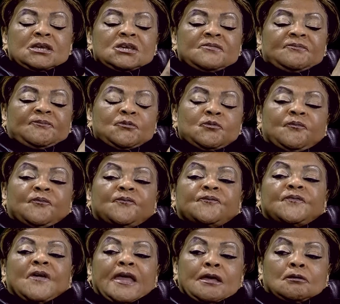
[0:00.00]
if you
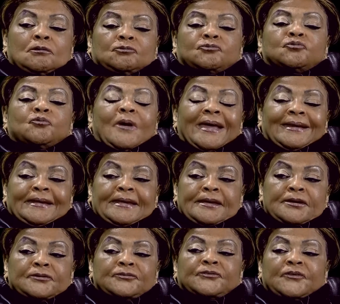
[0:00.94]
fail to
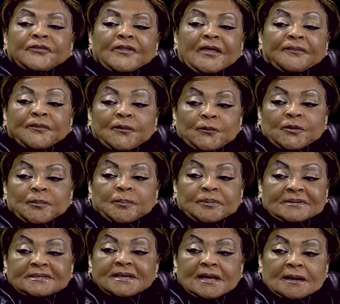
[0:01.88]
adhere to that
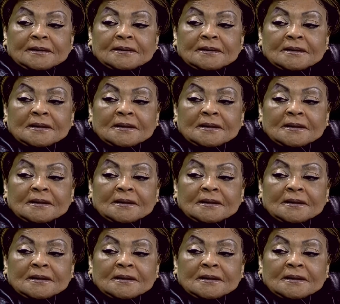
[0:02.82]
30%.